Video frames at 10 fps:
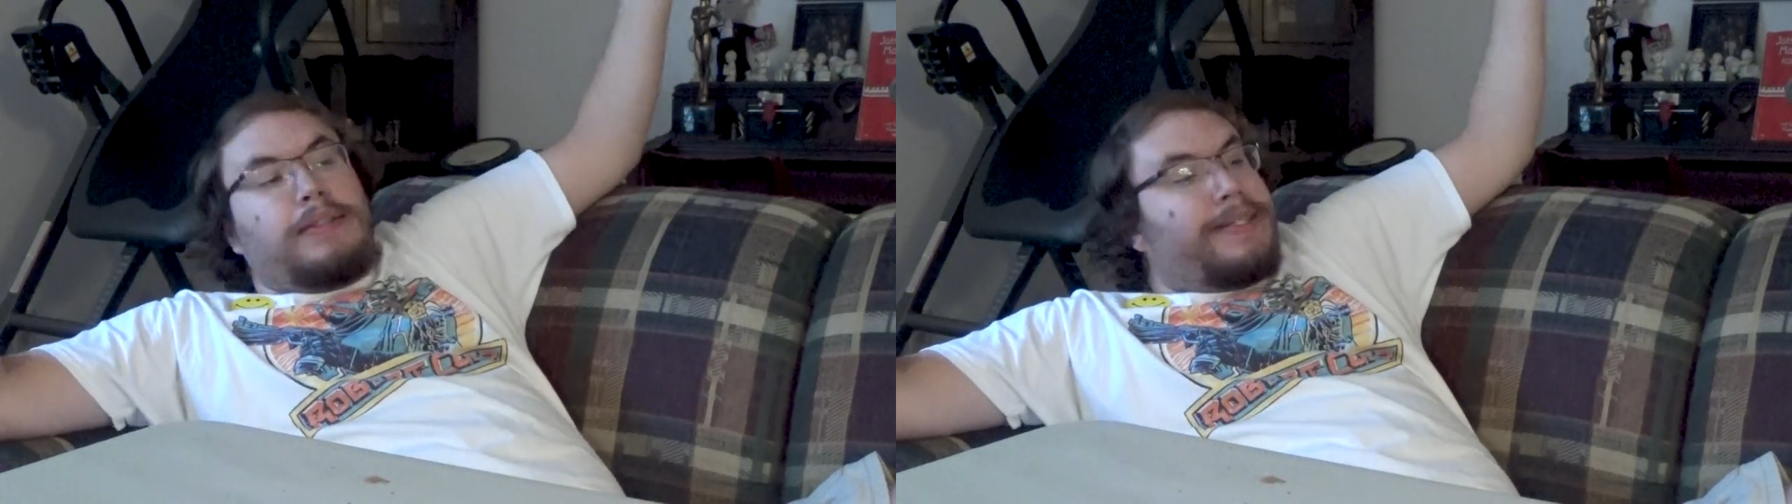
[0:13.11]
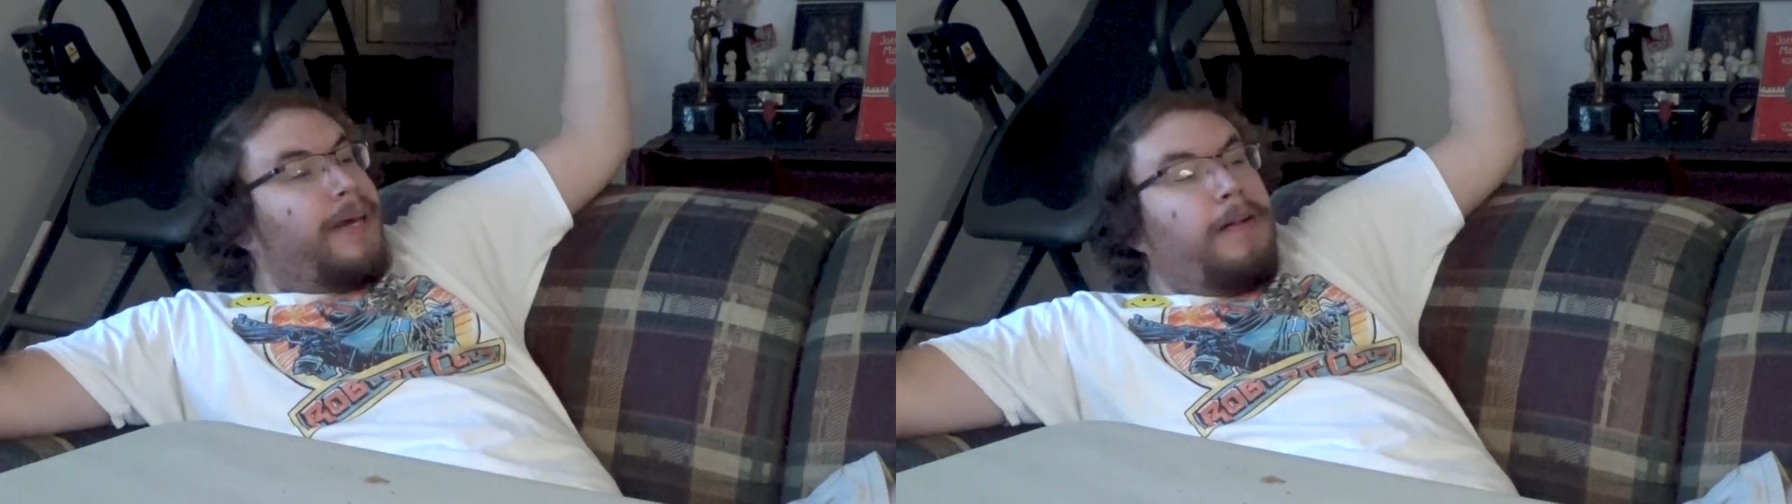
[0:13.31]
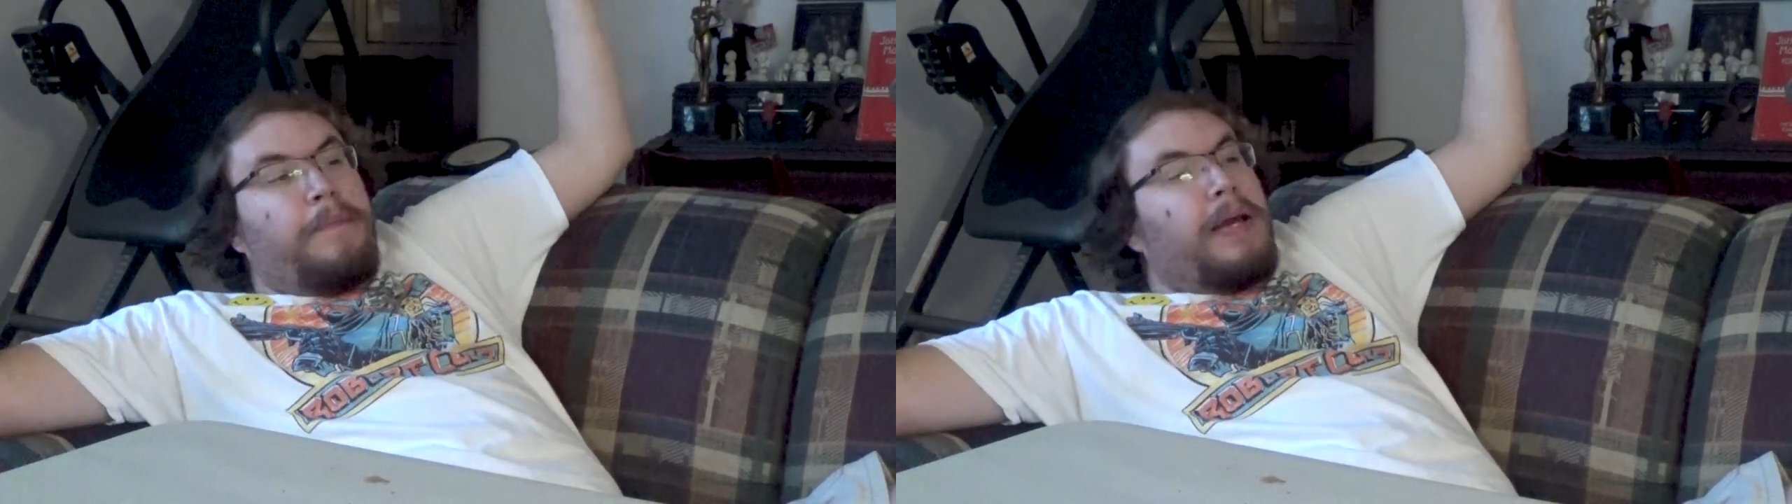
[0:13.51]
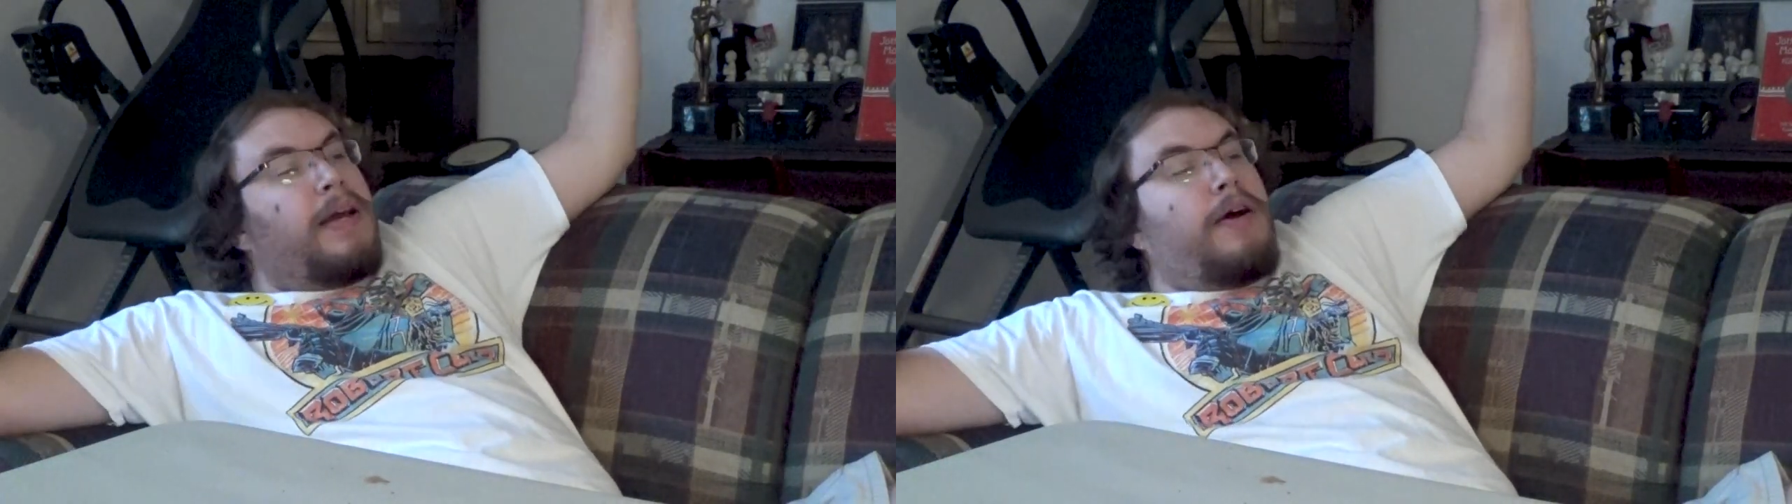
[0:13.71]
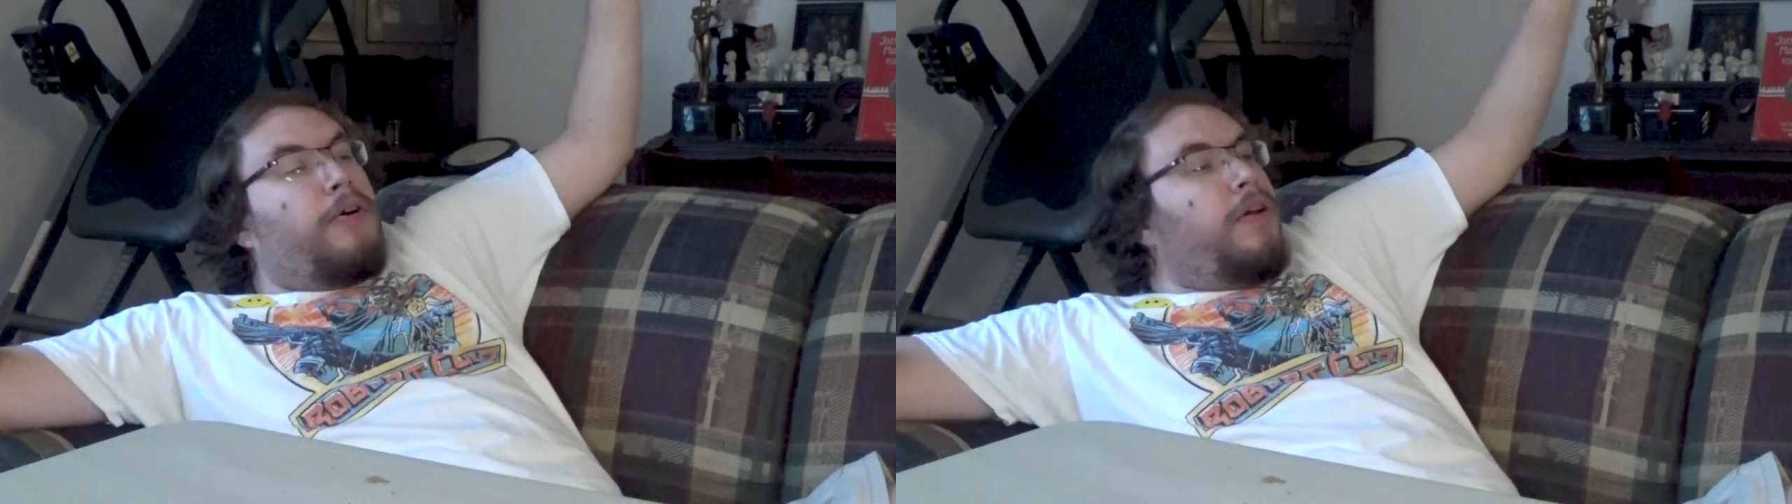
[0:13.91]
tell me
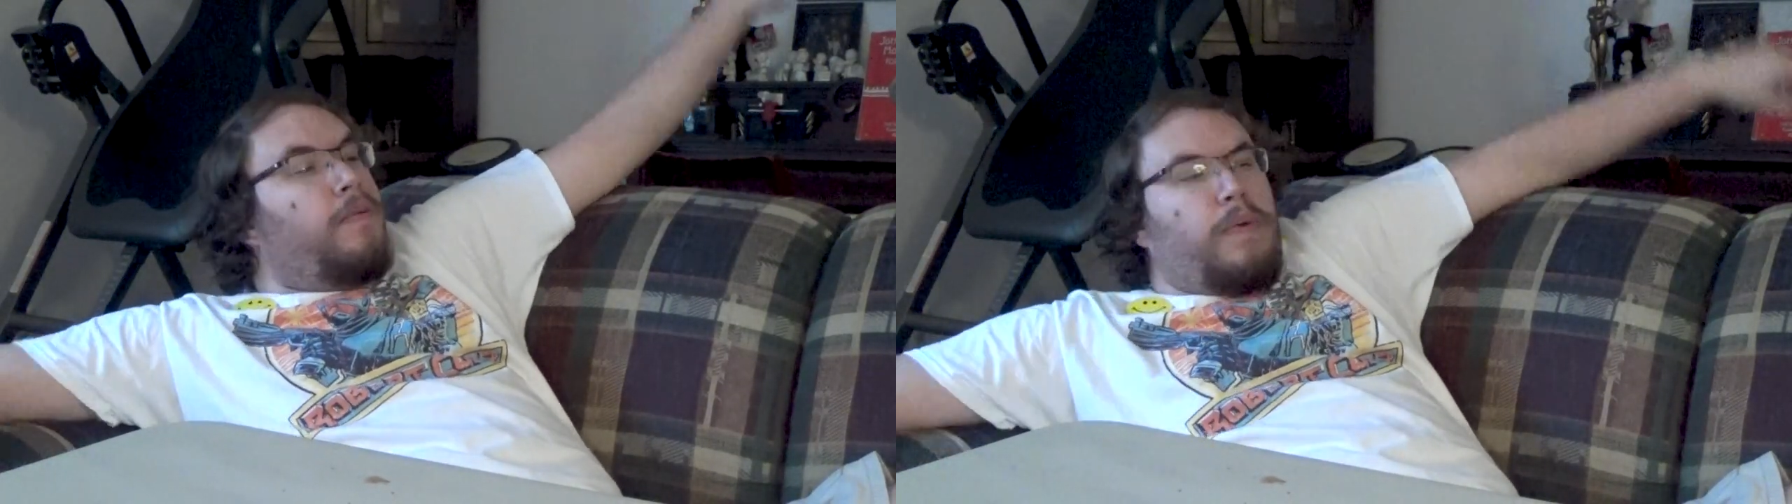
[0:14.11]
how you